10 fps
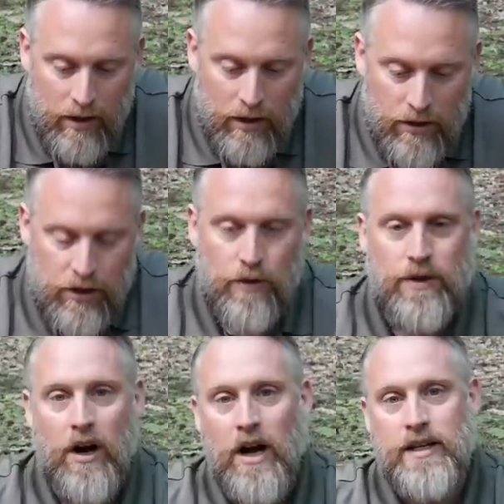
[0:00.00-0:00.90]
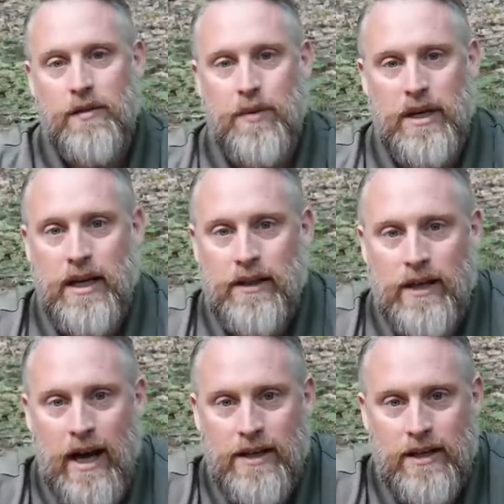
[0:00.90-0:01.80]
So the idea being
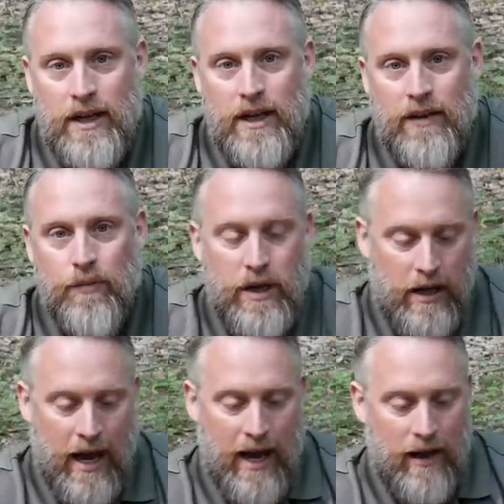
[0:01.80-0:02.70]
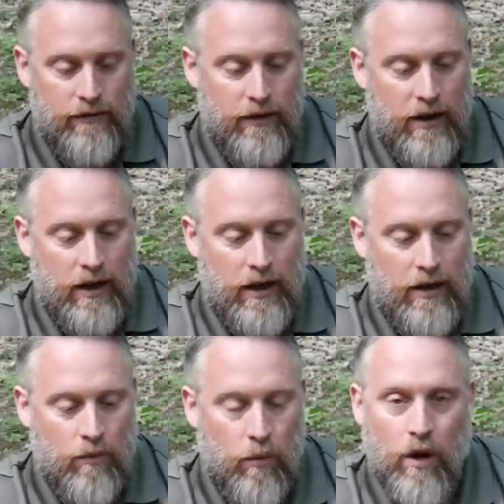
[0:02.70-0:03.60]
that if we're going to have
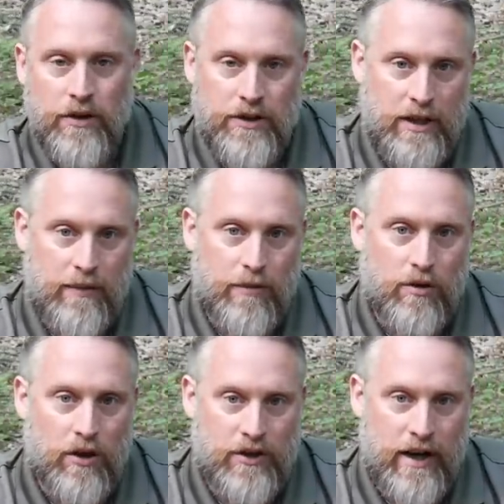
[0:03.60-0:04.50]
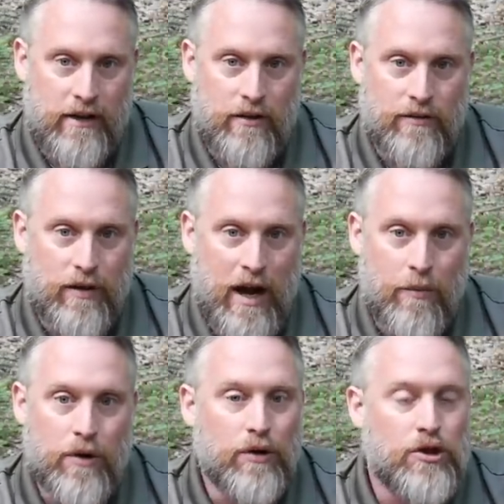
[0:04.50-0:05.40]
one team cross an area of ground,
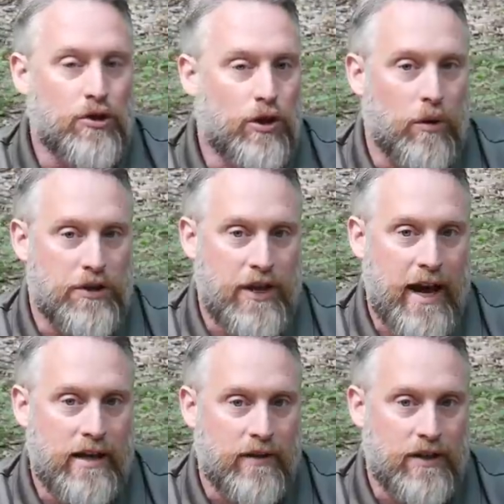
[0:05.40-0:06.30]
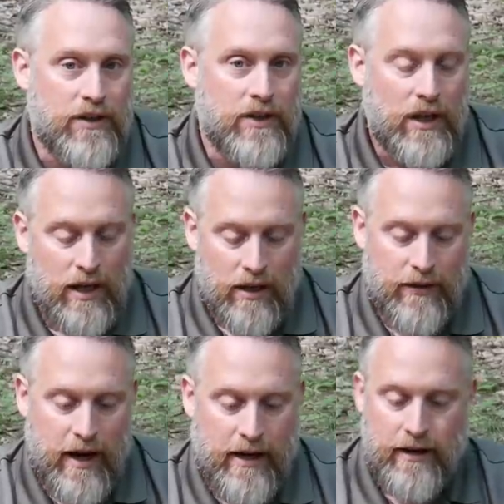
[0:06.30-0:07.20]
we're not sure what's ahead of us,
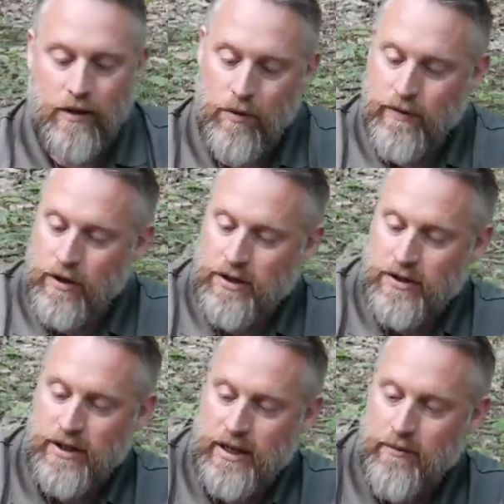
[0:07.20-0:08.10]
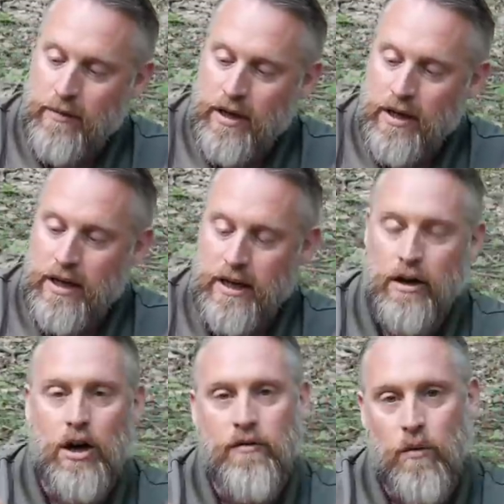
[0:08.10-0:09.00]
then we've got a team in an
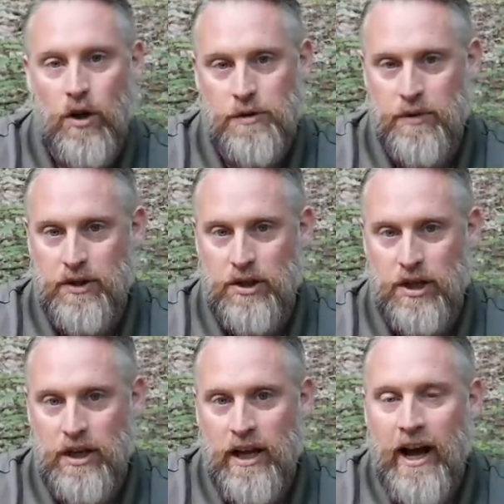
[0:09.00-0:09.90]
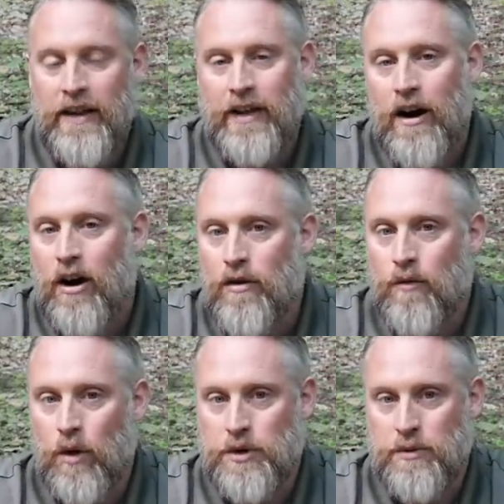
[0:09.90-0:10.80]
overwatch position, and that
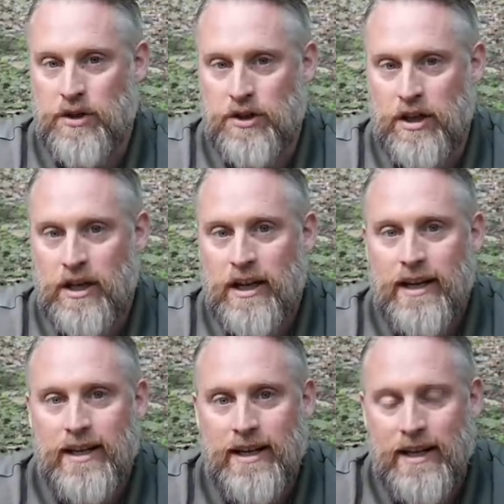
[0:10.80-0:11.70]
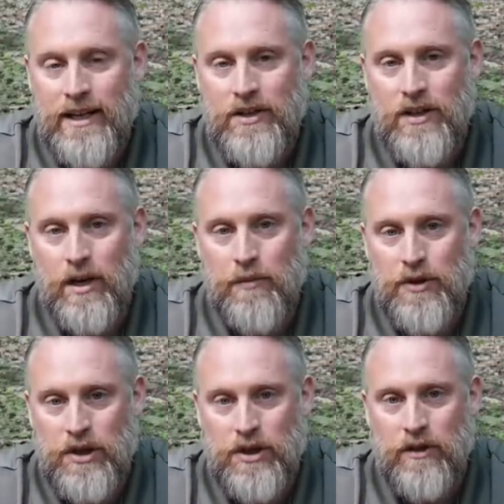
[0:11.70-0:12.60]
overwatch position is a
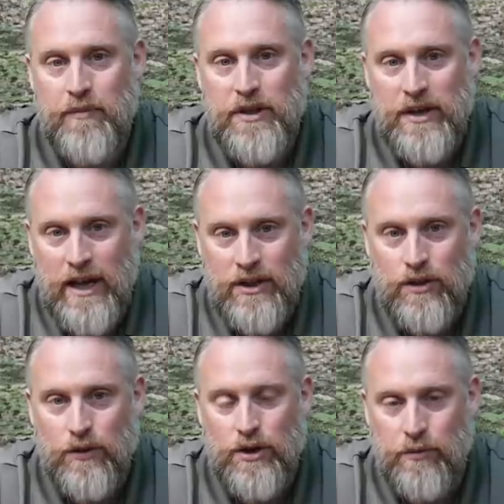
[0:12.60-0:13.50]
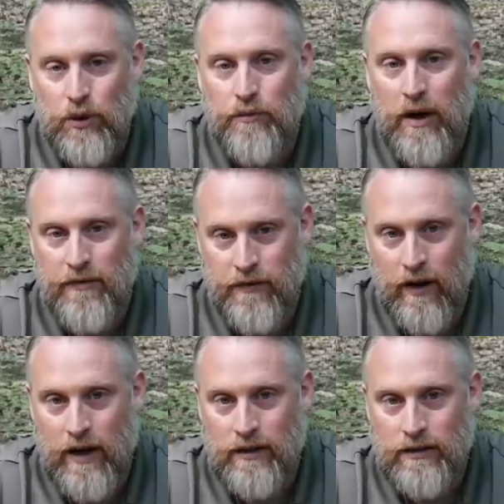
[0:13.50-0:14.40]
position of potential support by fire.